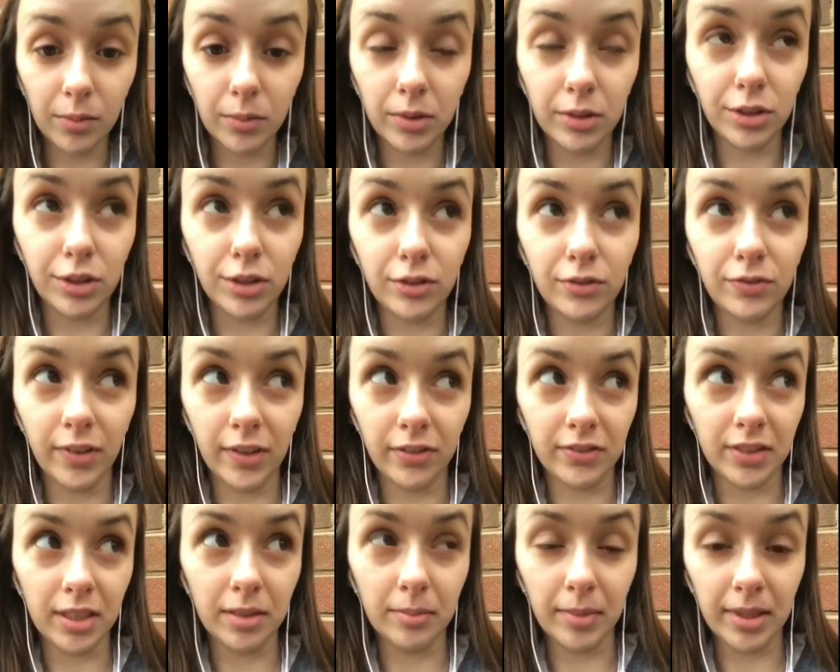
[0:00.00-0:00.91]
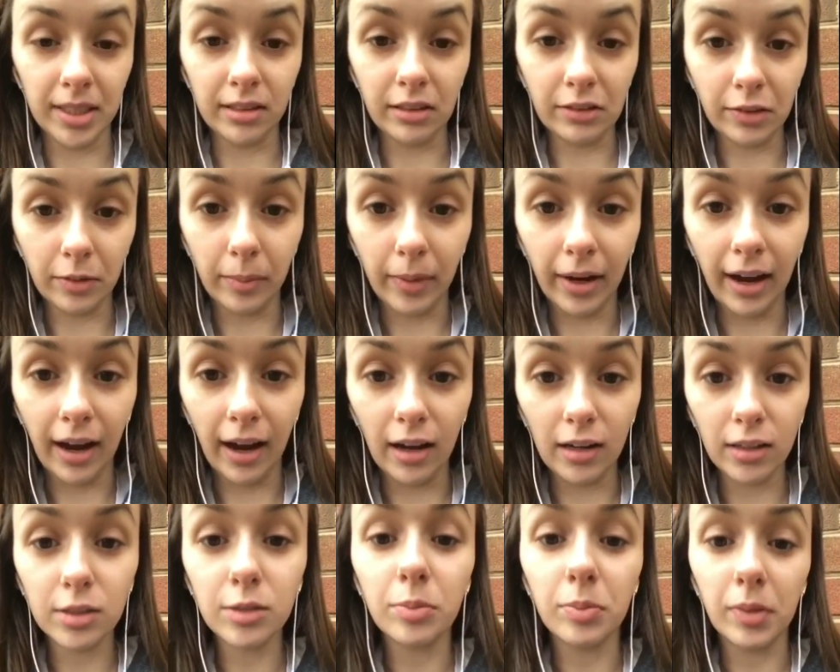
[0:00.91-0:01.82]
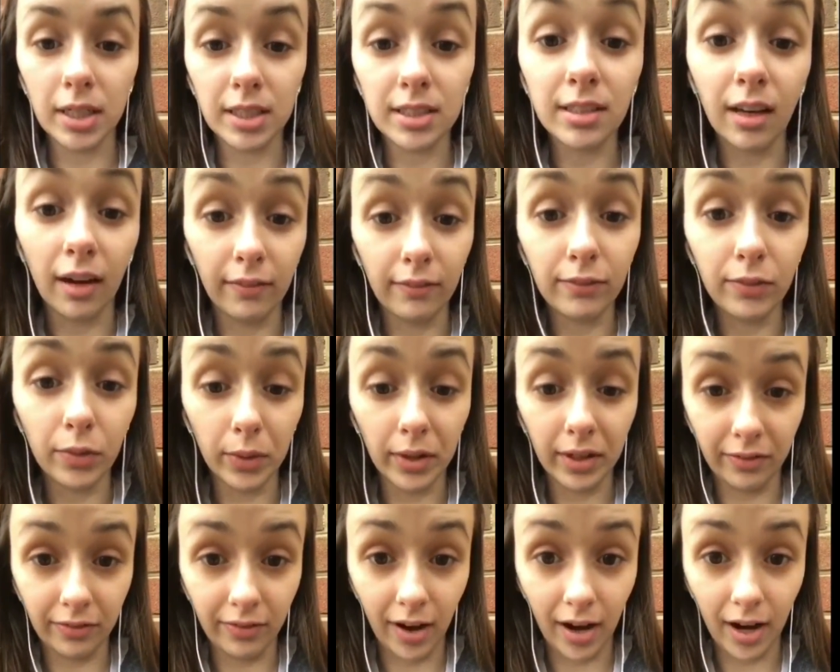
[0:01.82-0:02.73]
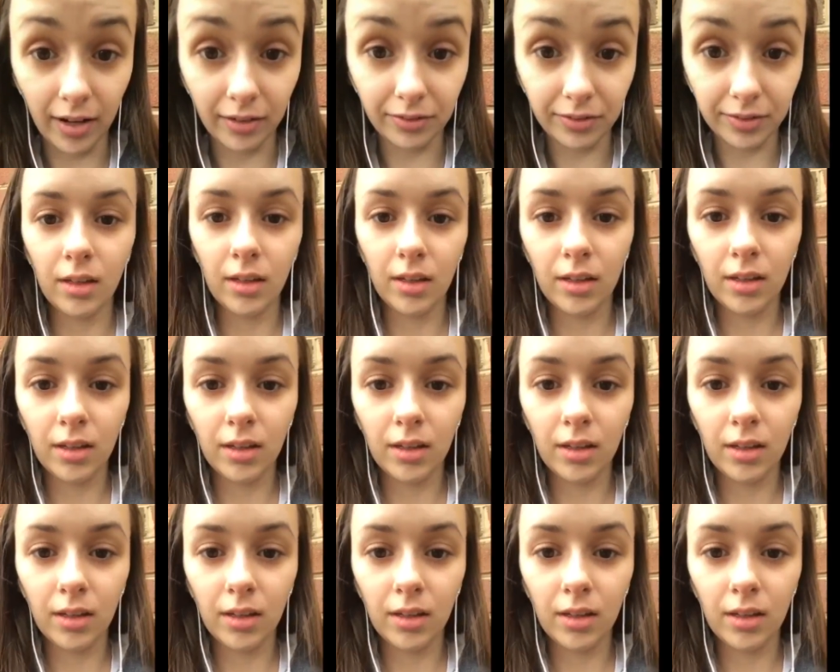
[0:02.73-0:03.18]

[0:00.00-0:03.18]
which is 15 minutes from my house, by 7:45.